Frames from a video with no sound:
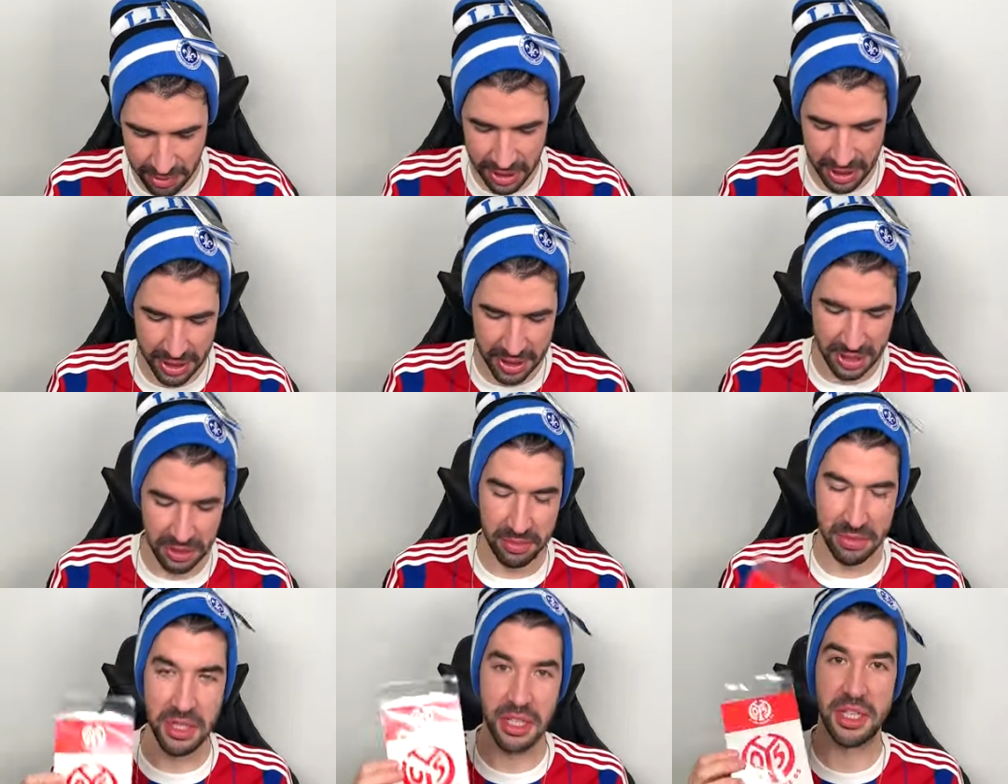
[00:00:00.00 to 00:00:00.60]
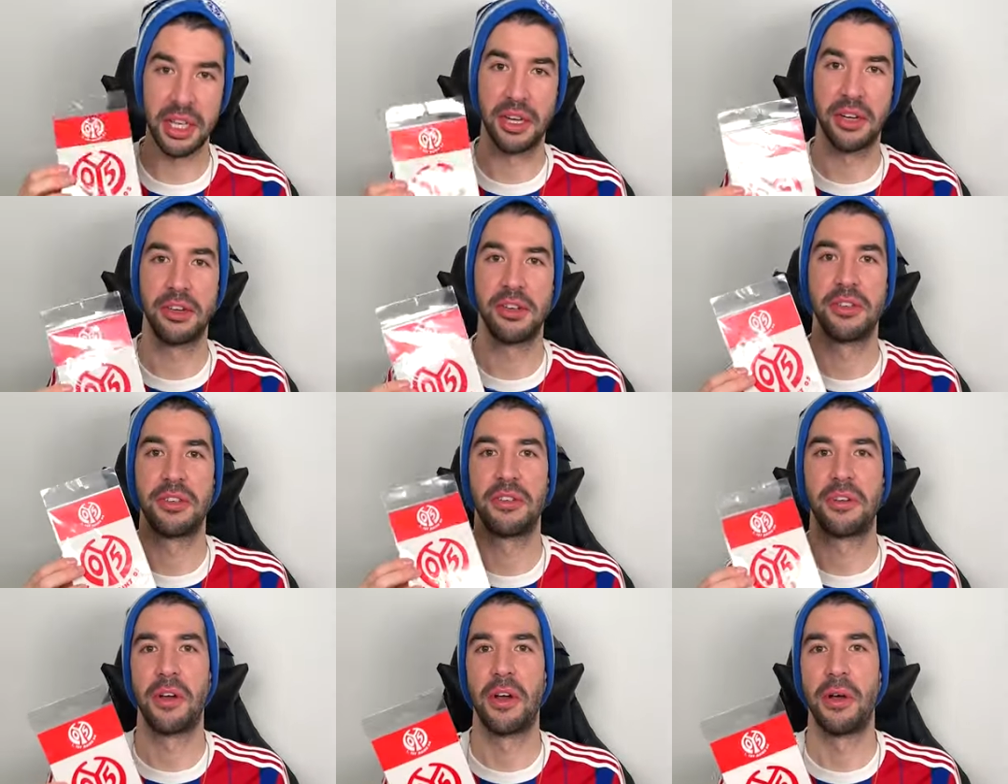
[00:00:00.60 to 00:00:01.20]
we got some
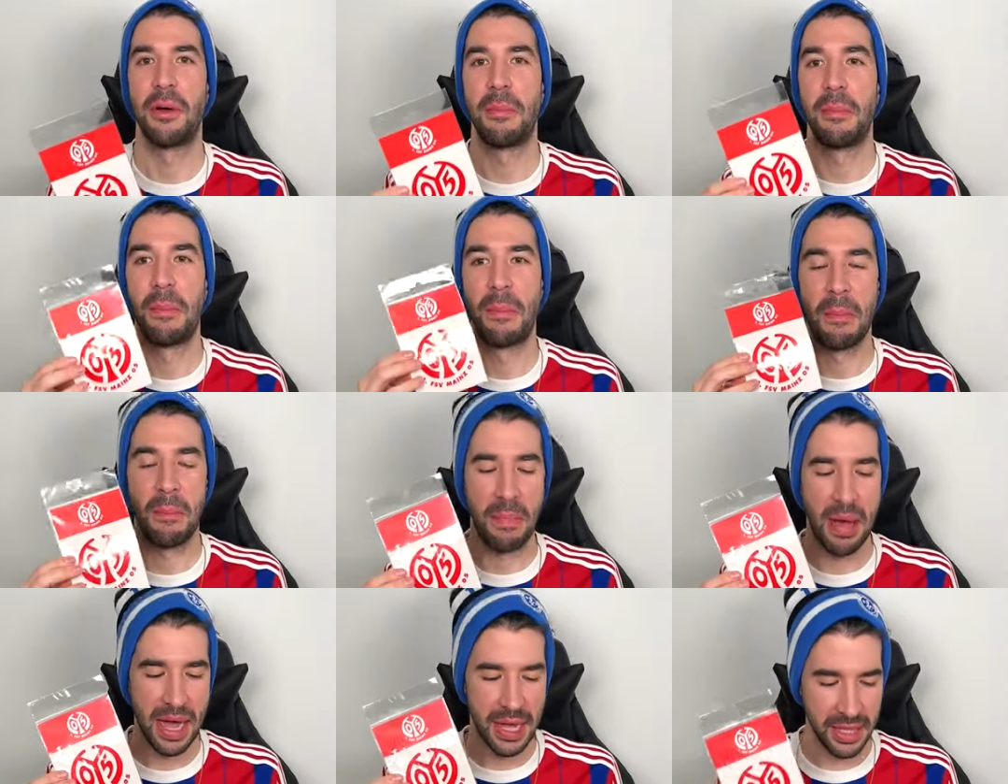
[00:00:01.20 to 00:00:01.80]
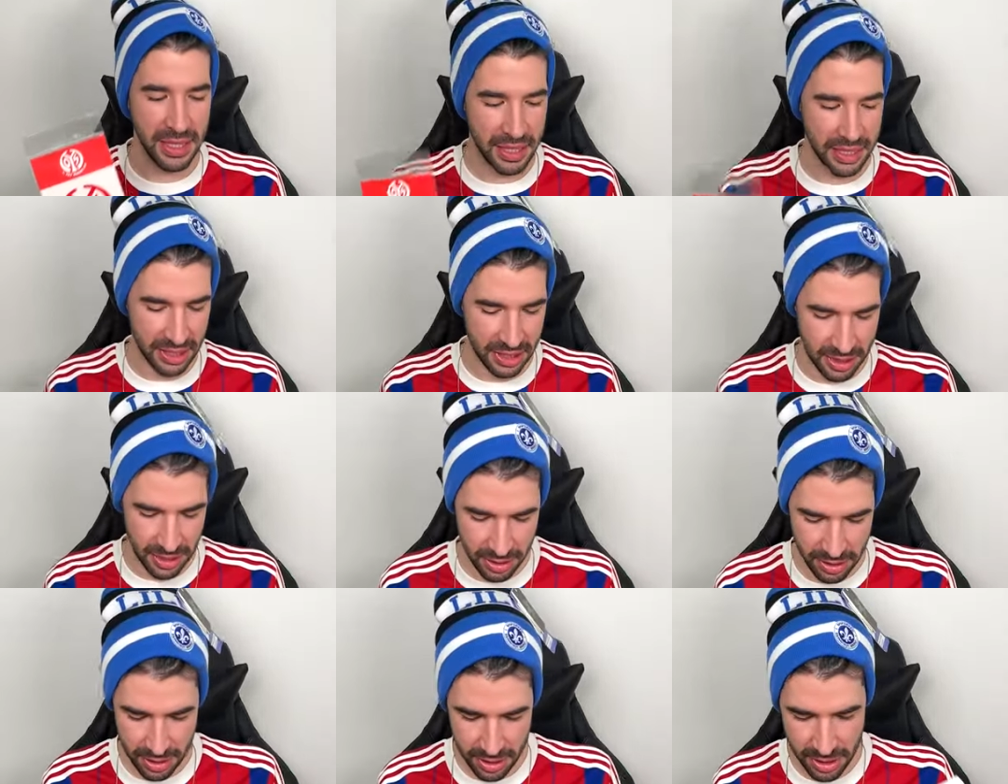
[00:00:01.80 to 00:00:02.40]
stickers from
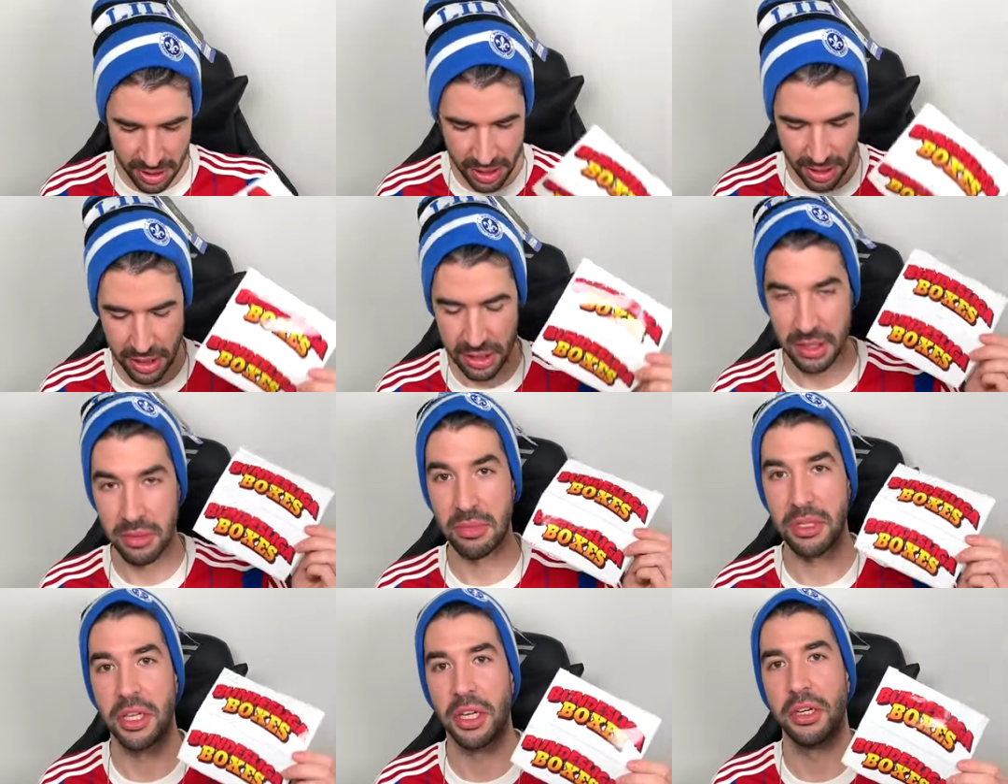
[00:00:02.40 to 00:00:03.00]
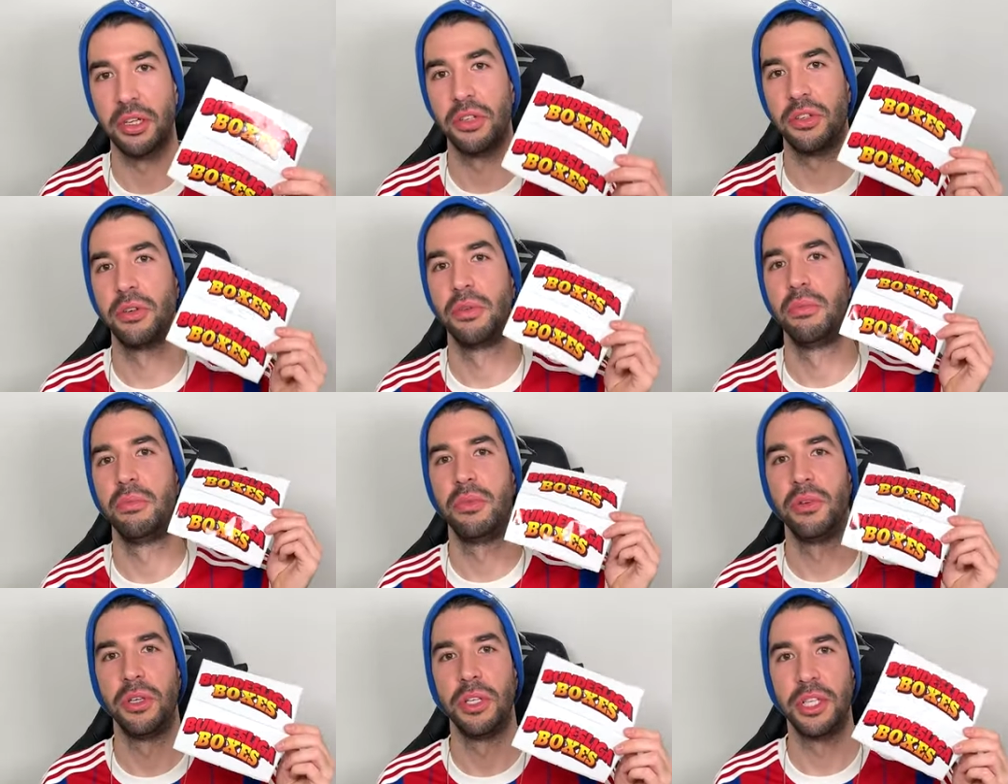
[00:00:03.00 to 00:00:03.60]
Mainz some stickers
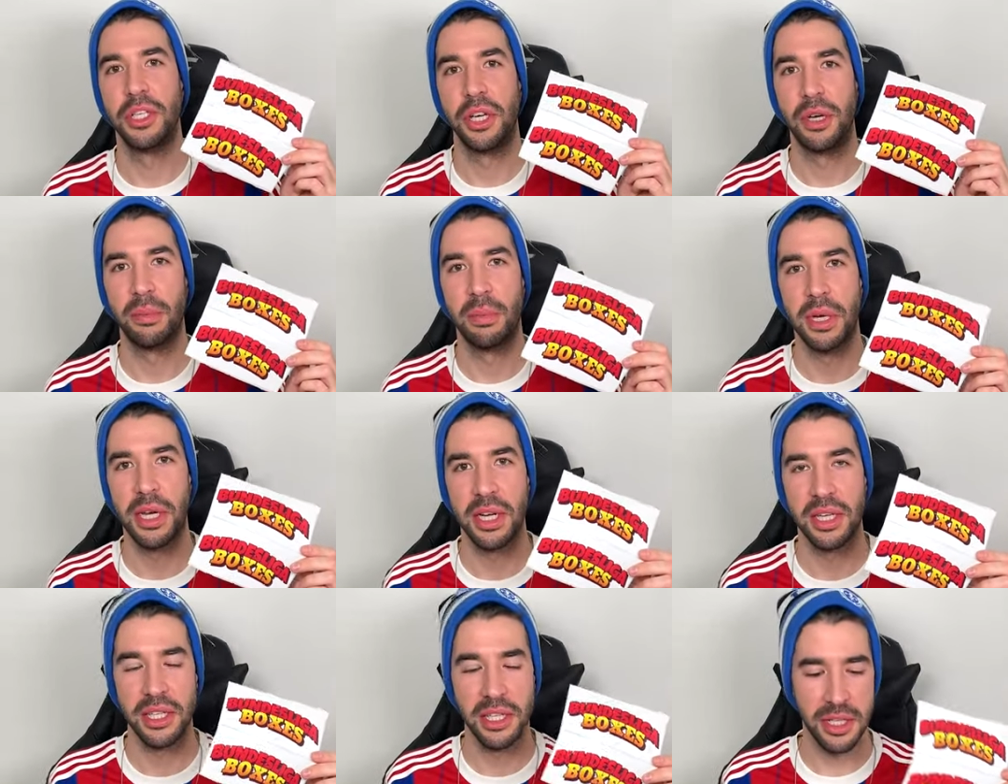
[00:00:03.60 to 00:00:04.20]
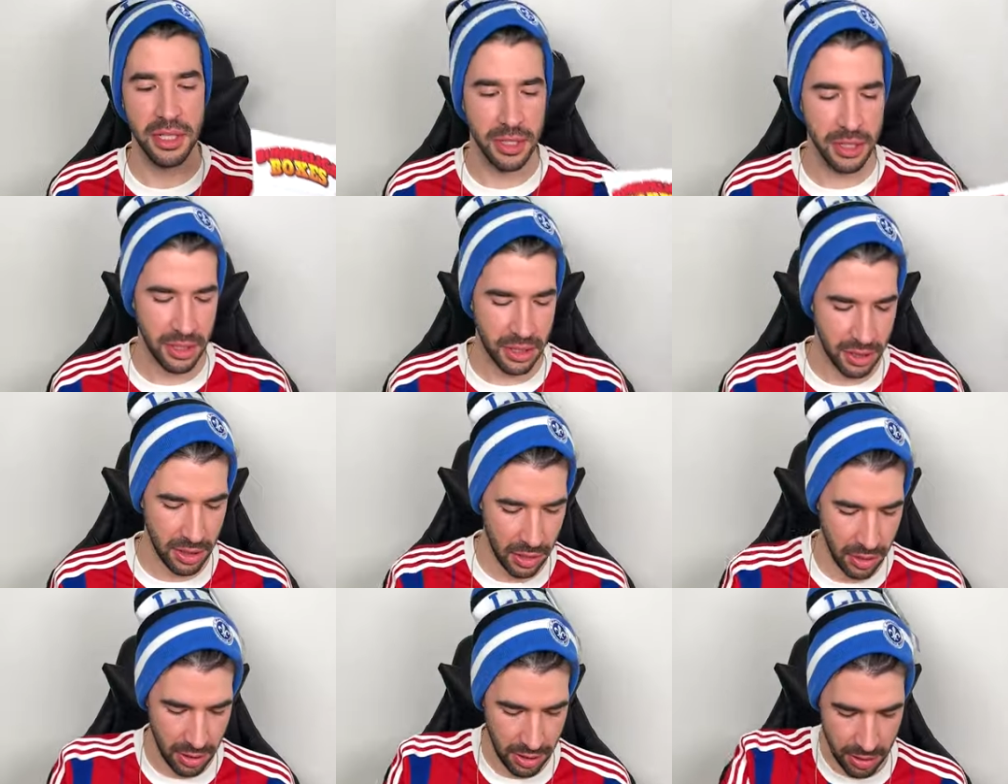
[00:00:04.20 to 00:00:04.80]
from Bundesliga
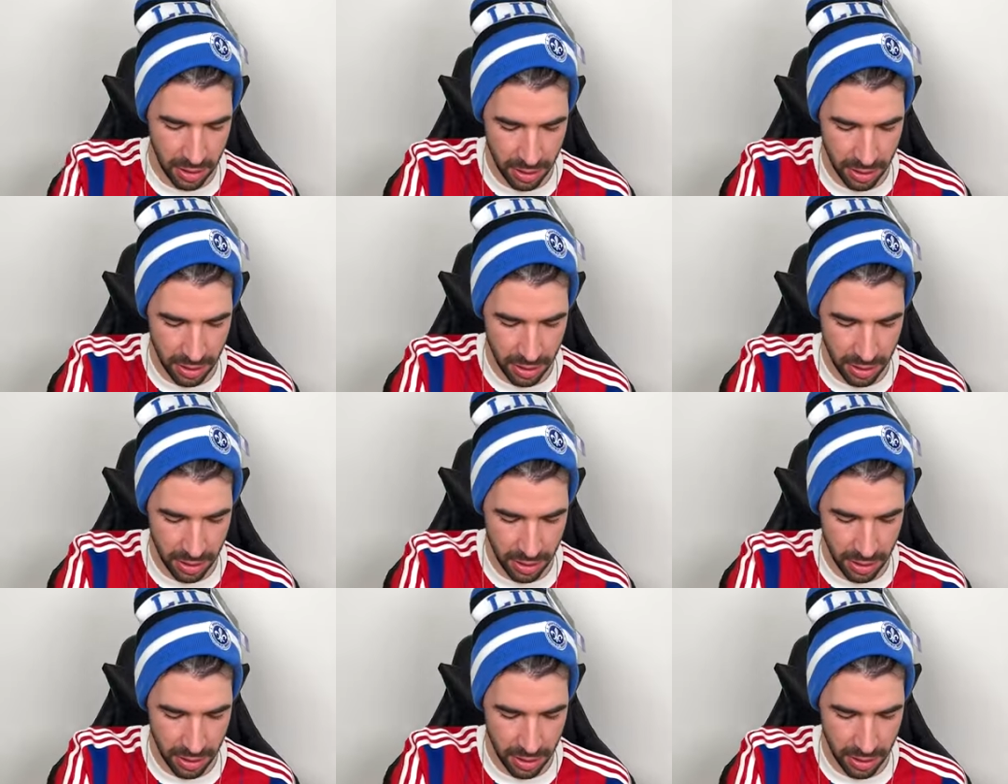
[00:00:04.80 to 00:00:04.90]
boxes.